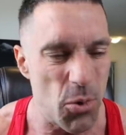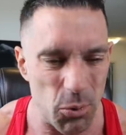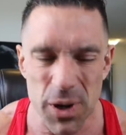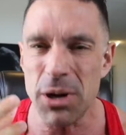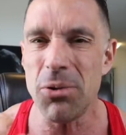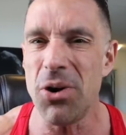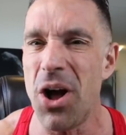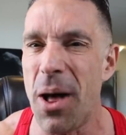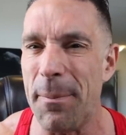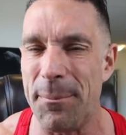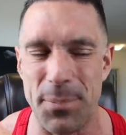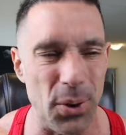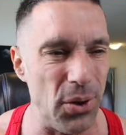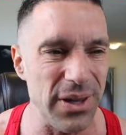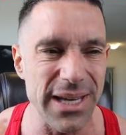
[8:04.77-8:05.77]
We were
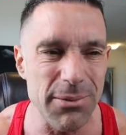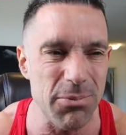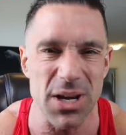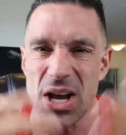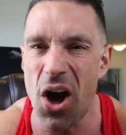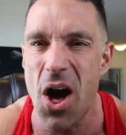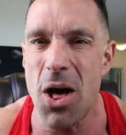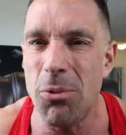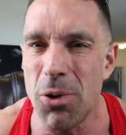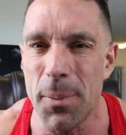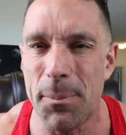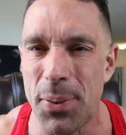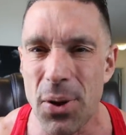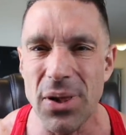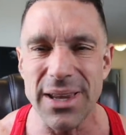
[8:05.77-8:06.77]
all bullied. We all were
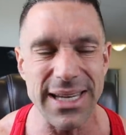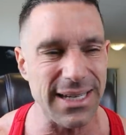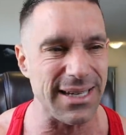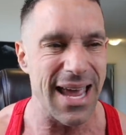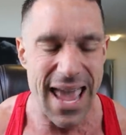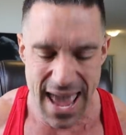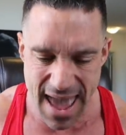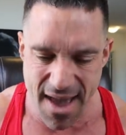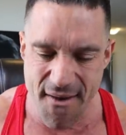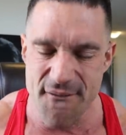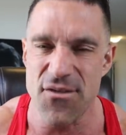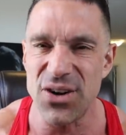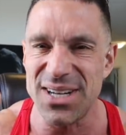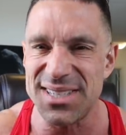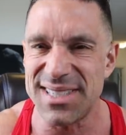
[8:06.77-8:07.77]
bullied.
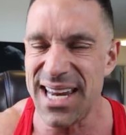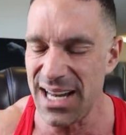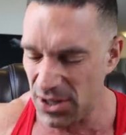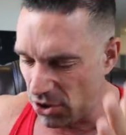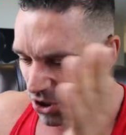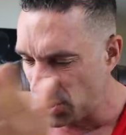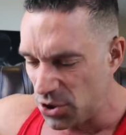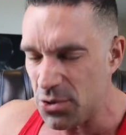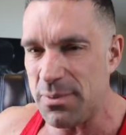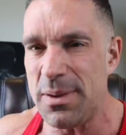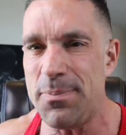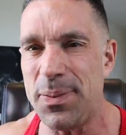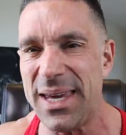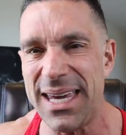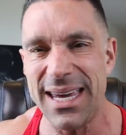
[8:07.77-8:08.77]
Every single
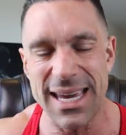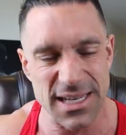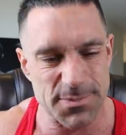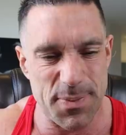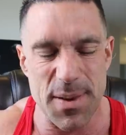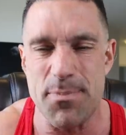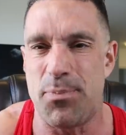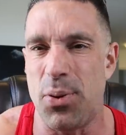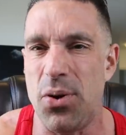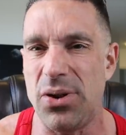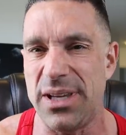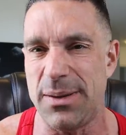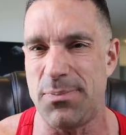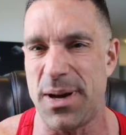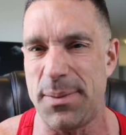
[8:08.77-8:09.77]
human being has been
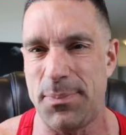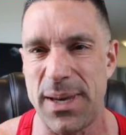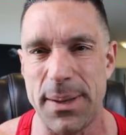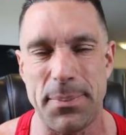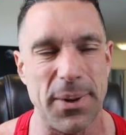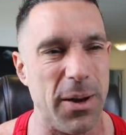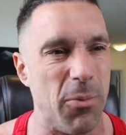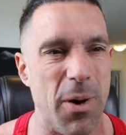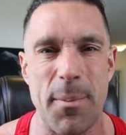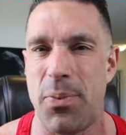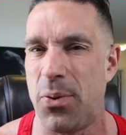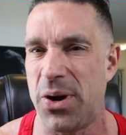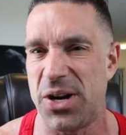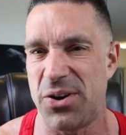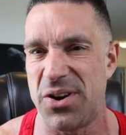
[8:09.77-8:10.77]
bullied by people at one
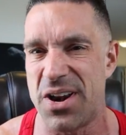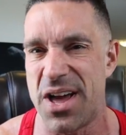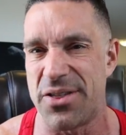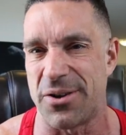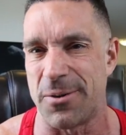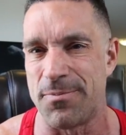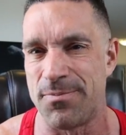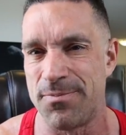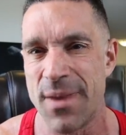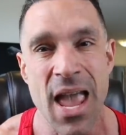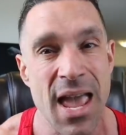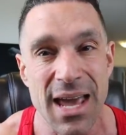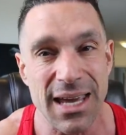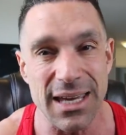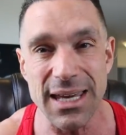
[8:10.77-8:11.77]
point or another.
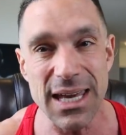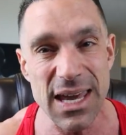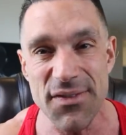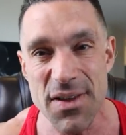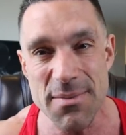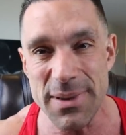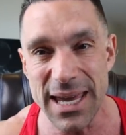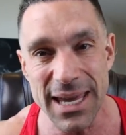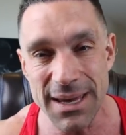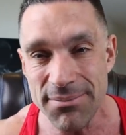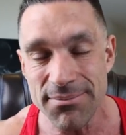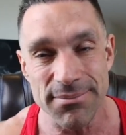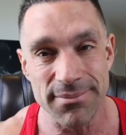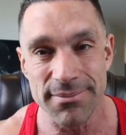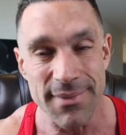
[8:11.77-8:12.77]
Even
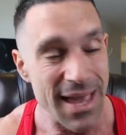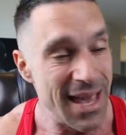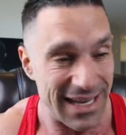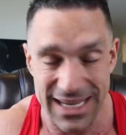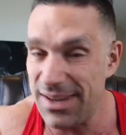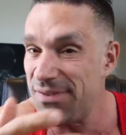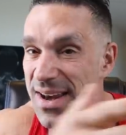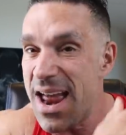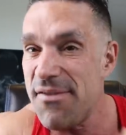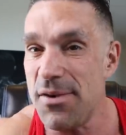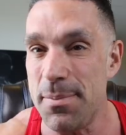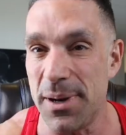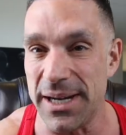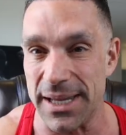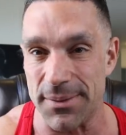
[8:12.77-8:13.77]
me, even
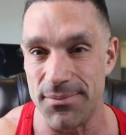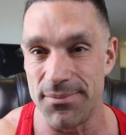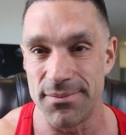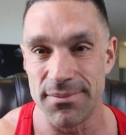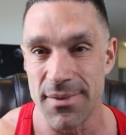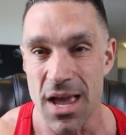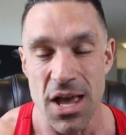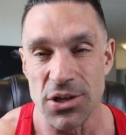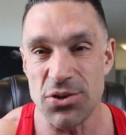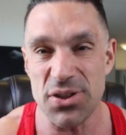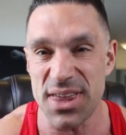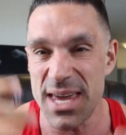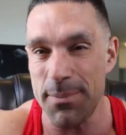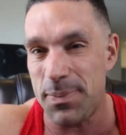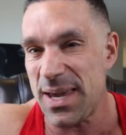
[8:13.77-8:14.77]
everybody. Do you
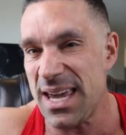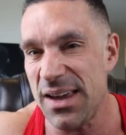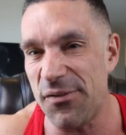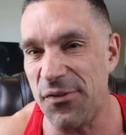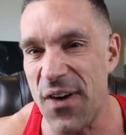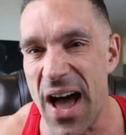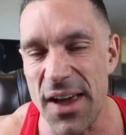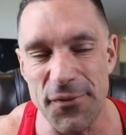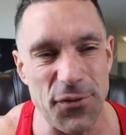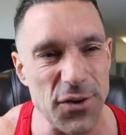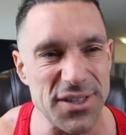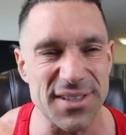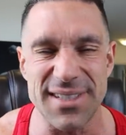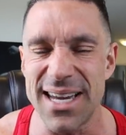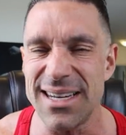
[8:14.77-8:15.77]
think being five
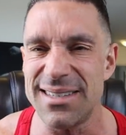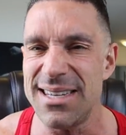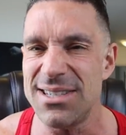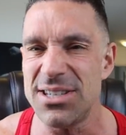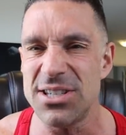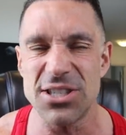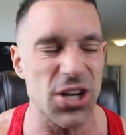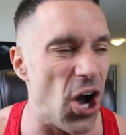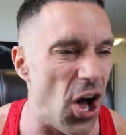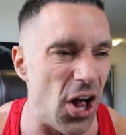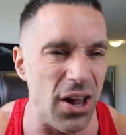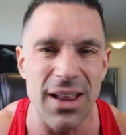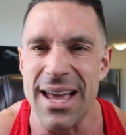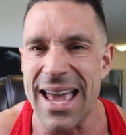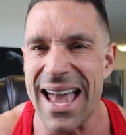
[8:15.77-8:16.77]
foot six inches
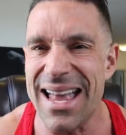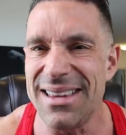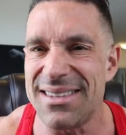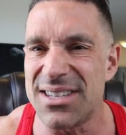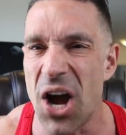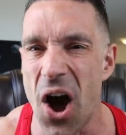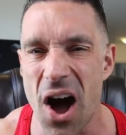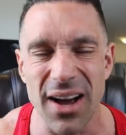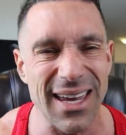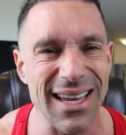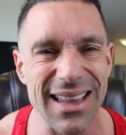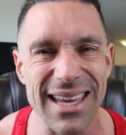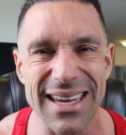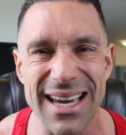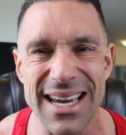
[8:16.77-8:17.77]
tall and
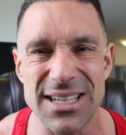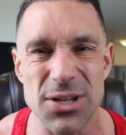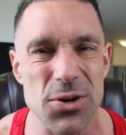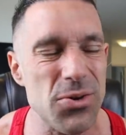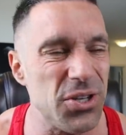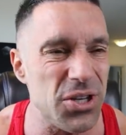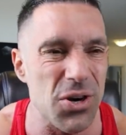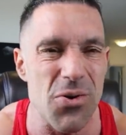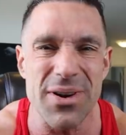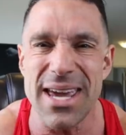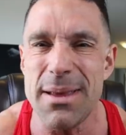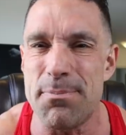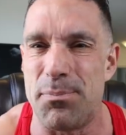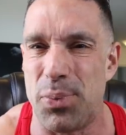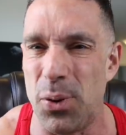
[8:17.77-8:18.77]
talking like I do, you don't
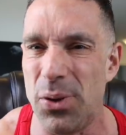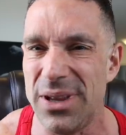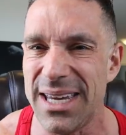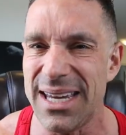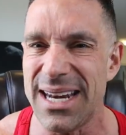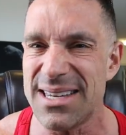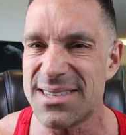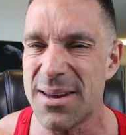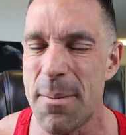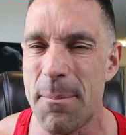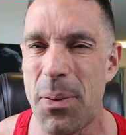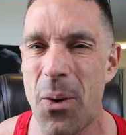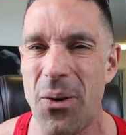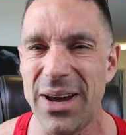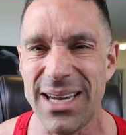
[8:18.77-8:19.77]
get bullied at
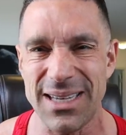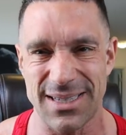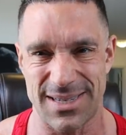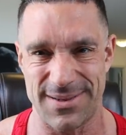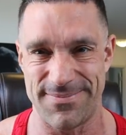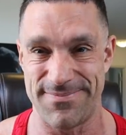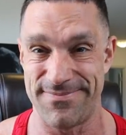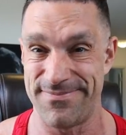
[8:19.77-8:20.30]
some point?